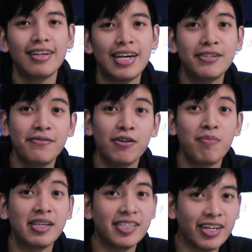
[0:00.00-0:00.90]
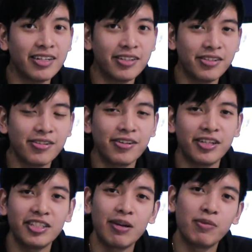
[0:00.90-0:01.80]
As for my secondary
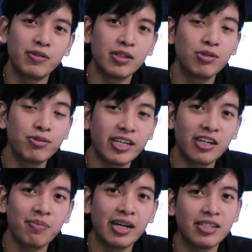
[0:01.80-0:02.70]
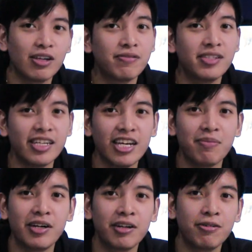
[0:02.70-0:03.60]
storage, I'm using 2TB of Seagate
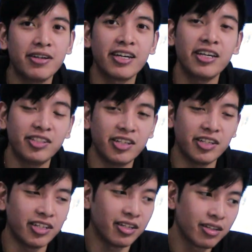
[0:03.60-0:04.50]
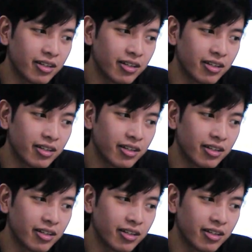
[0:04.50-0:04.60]
Barracuda HDD.